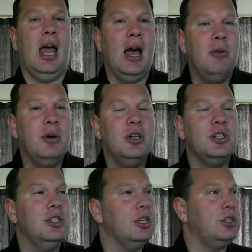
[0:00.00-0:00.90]
How
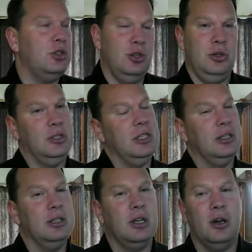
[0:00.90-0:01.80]
much does New
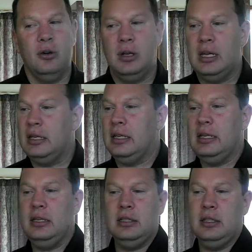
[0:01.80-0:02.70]
Zealand owe? It
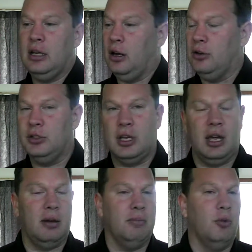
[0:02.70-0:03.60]
easily owes
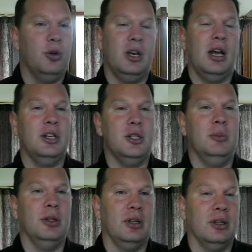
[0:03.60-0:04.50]
uh, more than 100
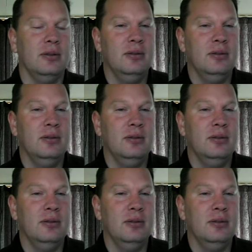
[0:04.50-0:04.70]
billion.